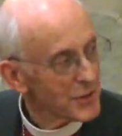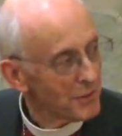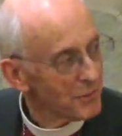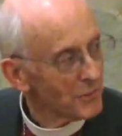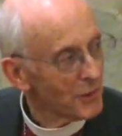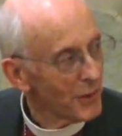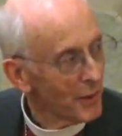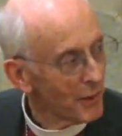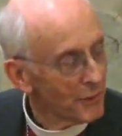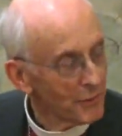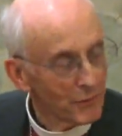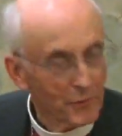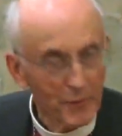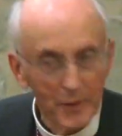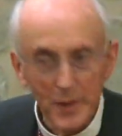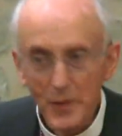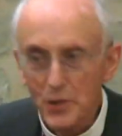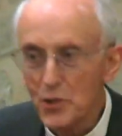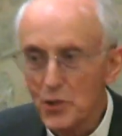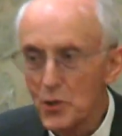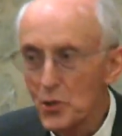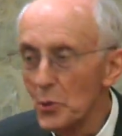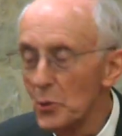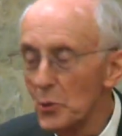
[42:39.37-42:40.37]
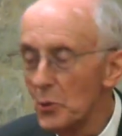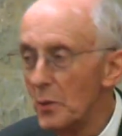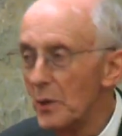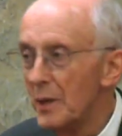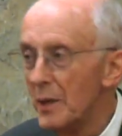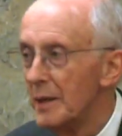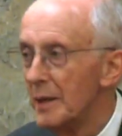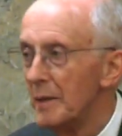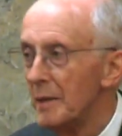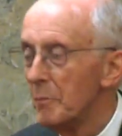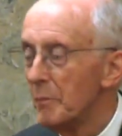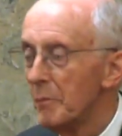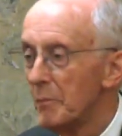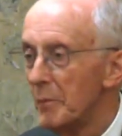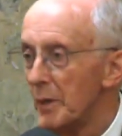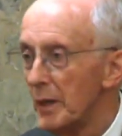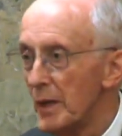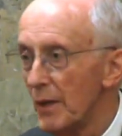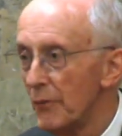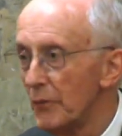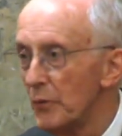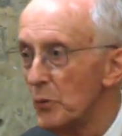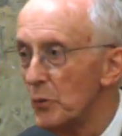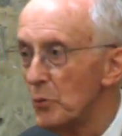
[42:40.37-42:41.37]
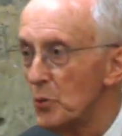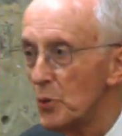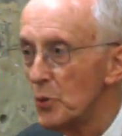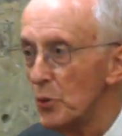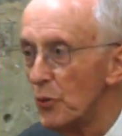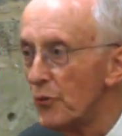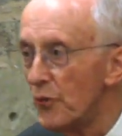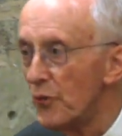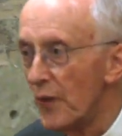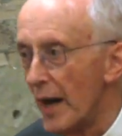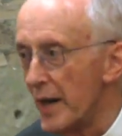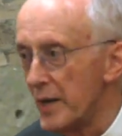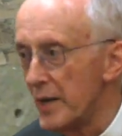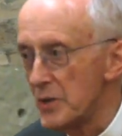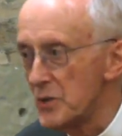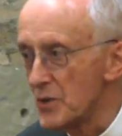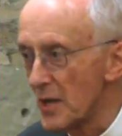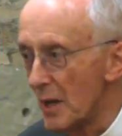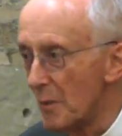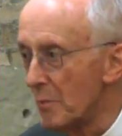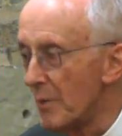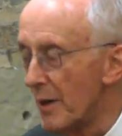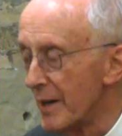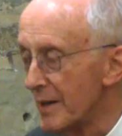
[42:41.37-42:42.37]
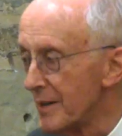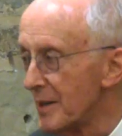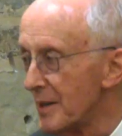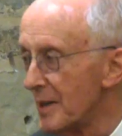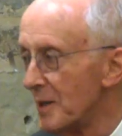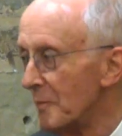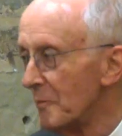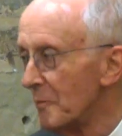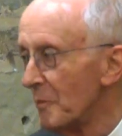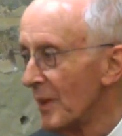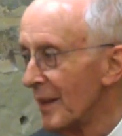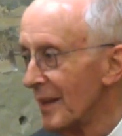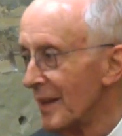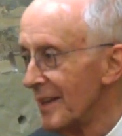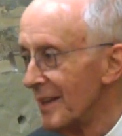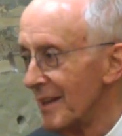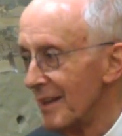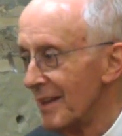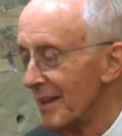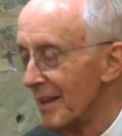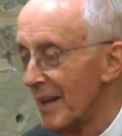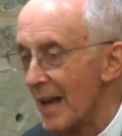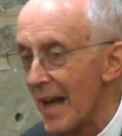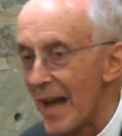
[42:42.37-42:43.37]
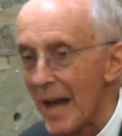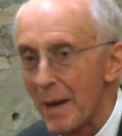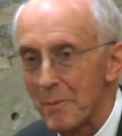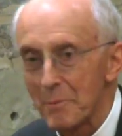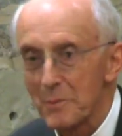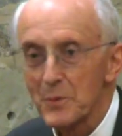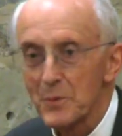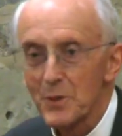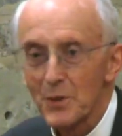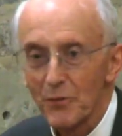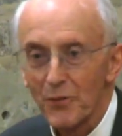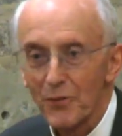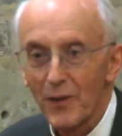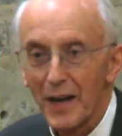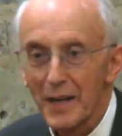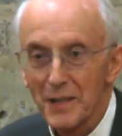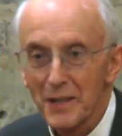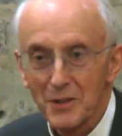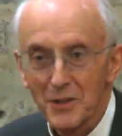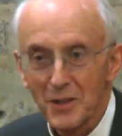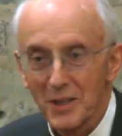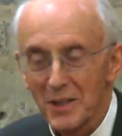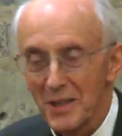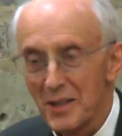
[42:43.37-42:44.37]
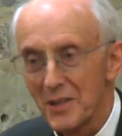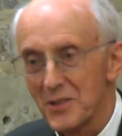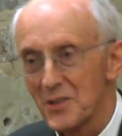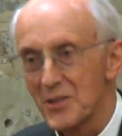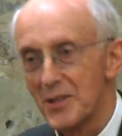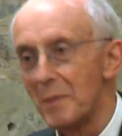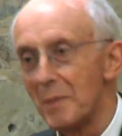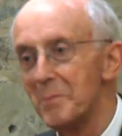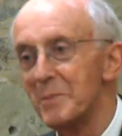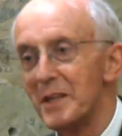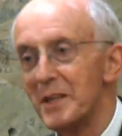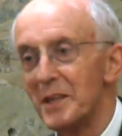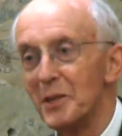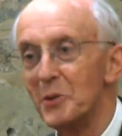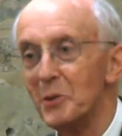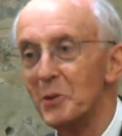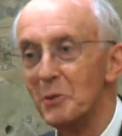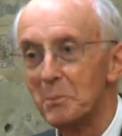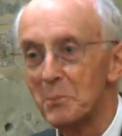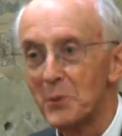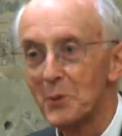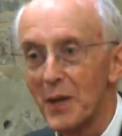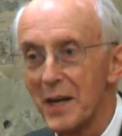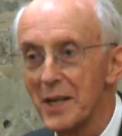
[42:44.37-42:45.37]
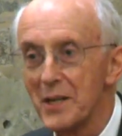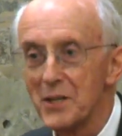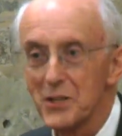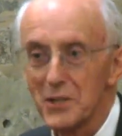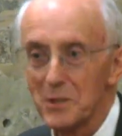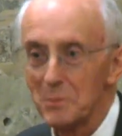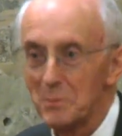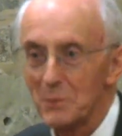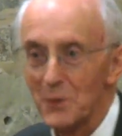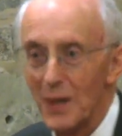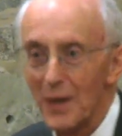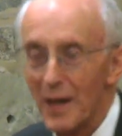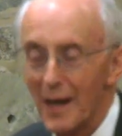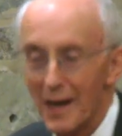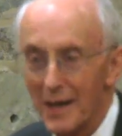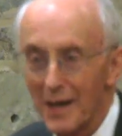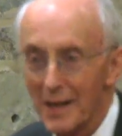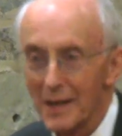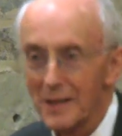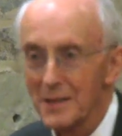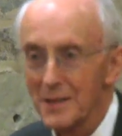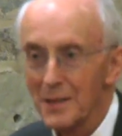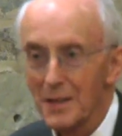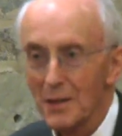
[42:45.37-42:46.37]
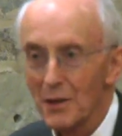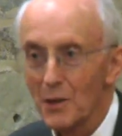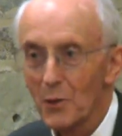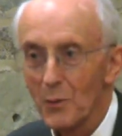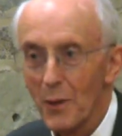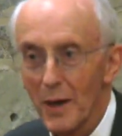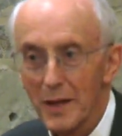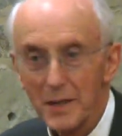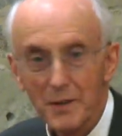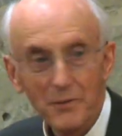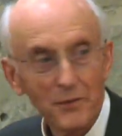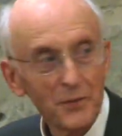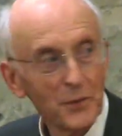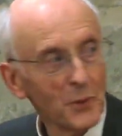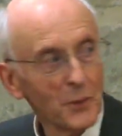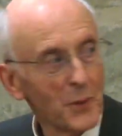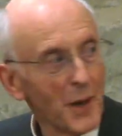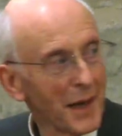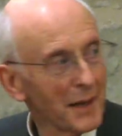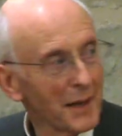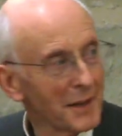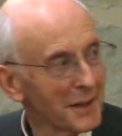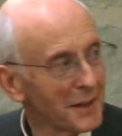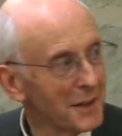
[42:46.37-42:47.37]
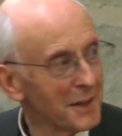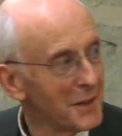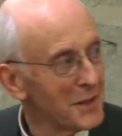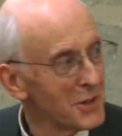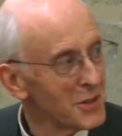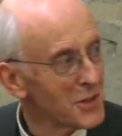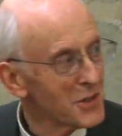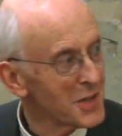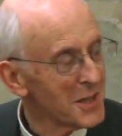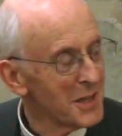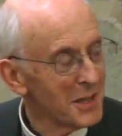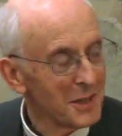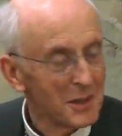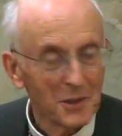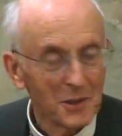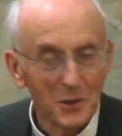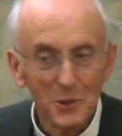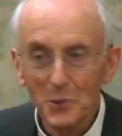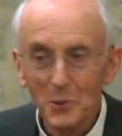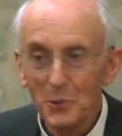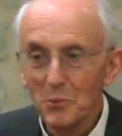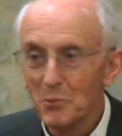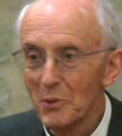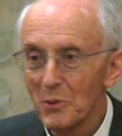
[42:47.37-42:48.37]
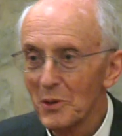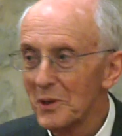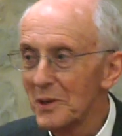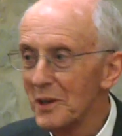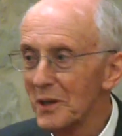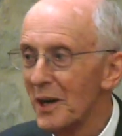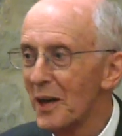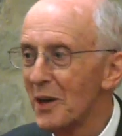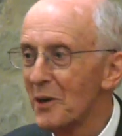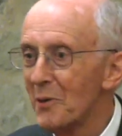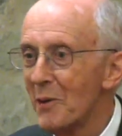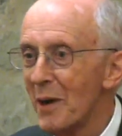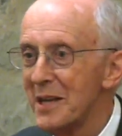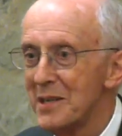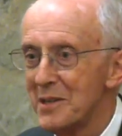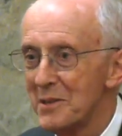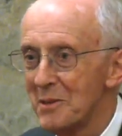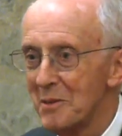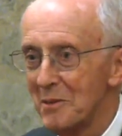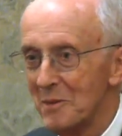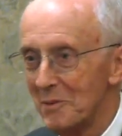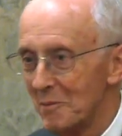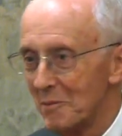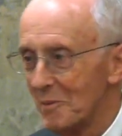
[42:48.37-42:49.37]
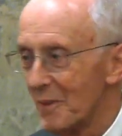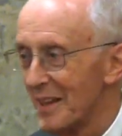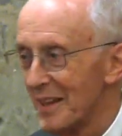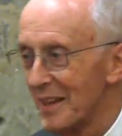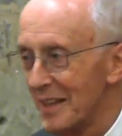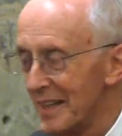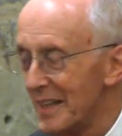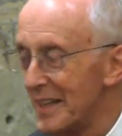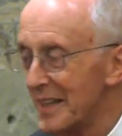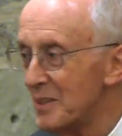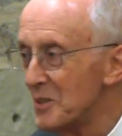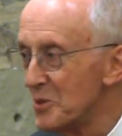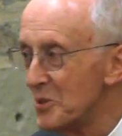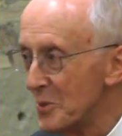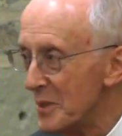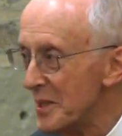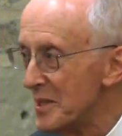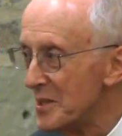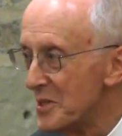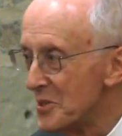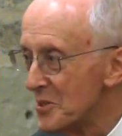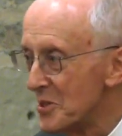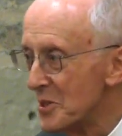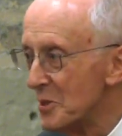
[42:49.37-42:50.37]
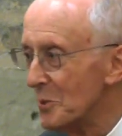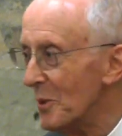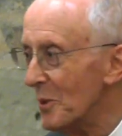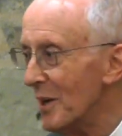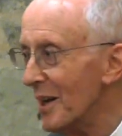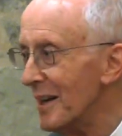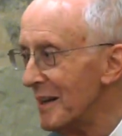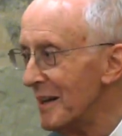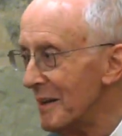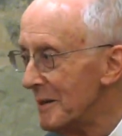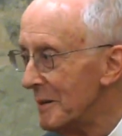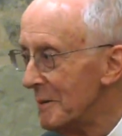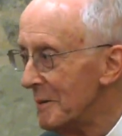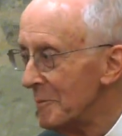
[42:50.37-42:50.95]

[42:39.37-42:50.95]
have gone for it too. Mm. But if you do find someone, happen to find somebody who prays the prayer, and there are quite a few Anglicans who are quite into it, as it were,